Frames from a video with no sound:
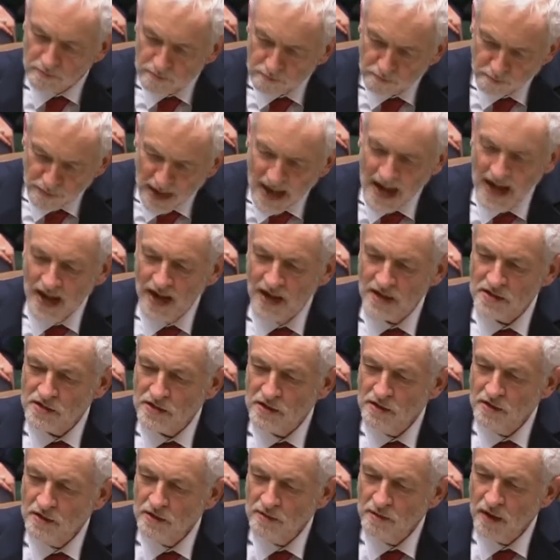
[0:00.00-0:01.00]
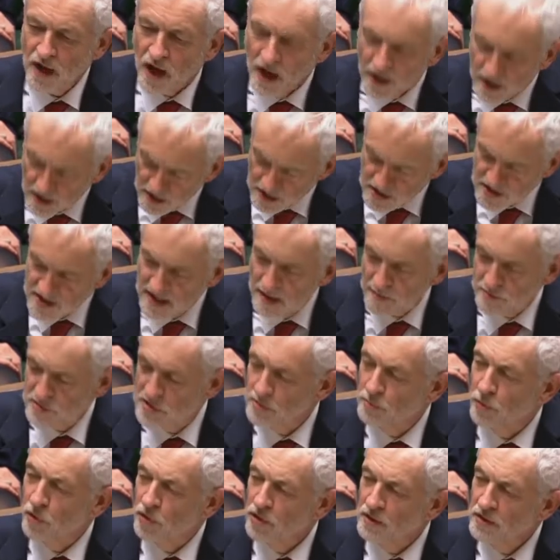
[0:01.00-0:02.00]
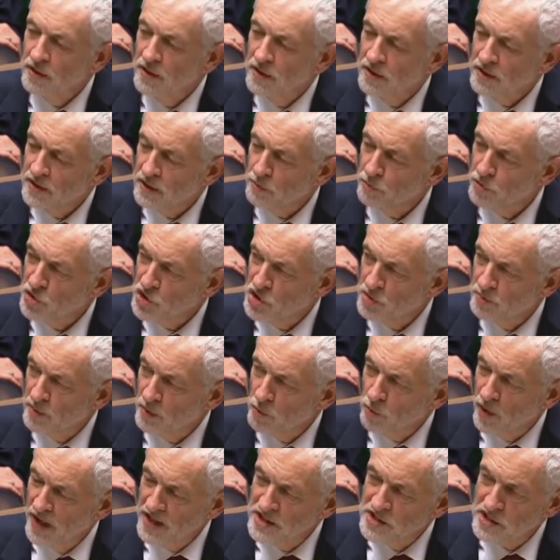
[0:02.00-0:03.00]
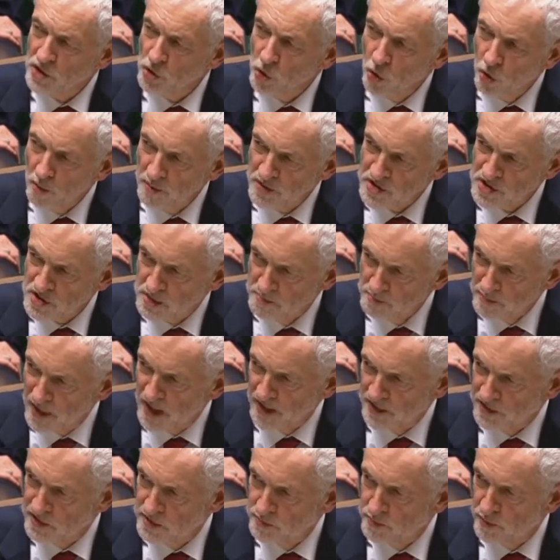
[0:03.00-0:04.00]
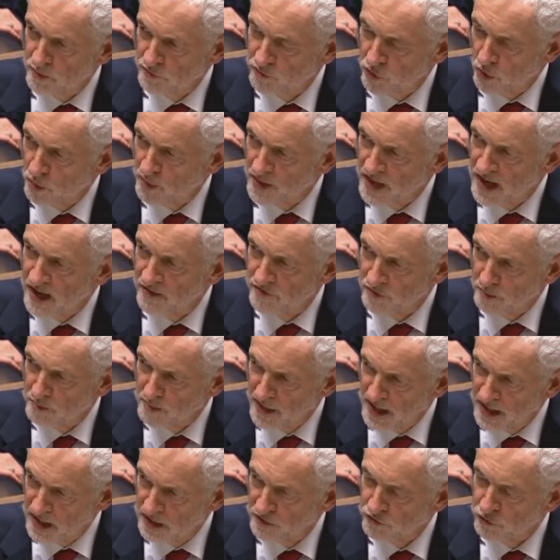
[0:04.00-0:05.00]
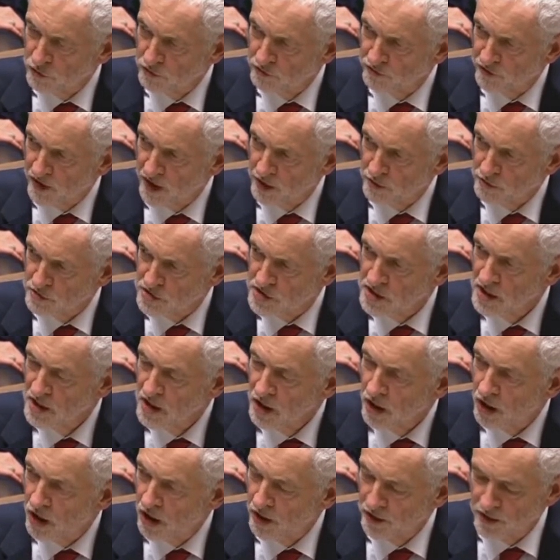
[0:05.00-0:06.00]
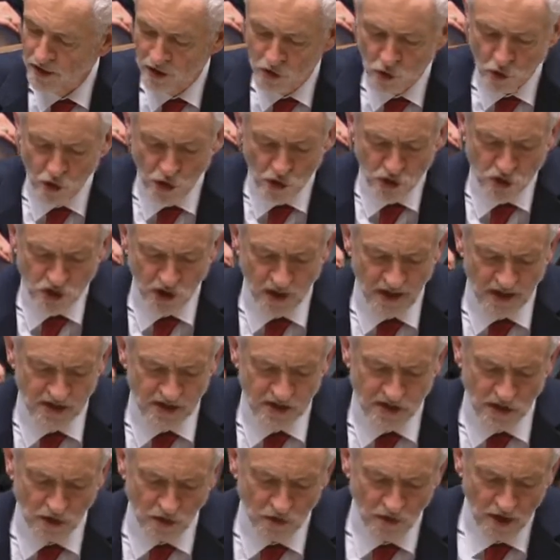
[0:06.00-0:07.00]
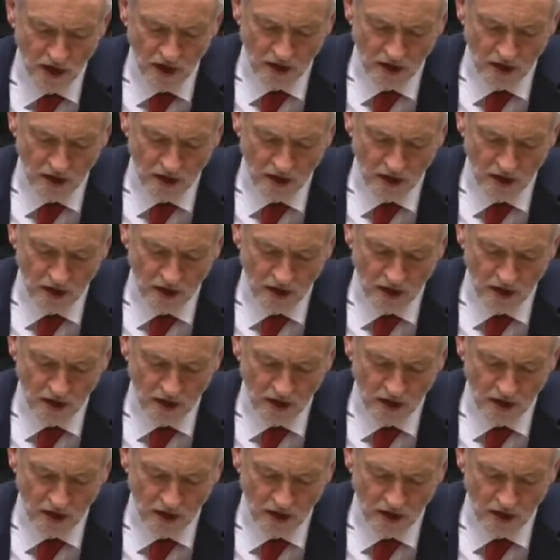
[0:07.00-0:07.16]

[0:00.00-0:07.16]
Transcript: bad, unacceptable that we should be waiting almost a month before we have a meaningful vote on a crucial issue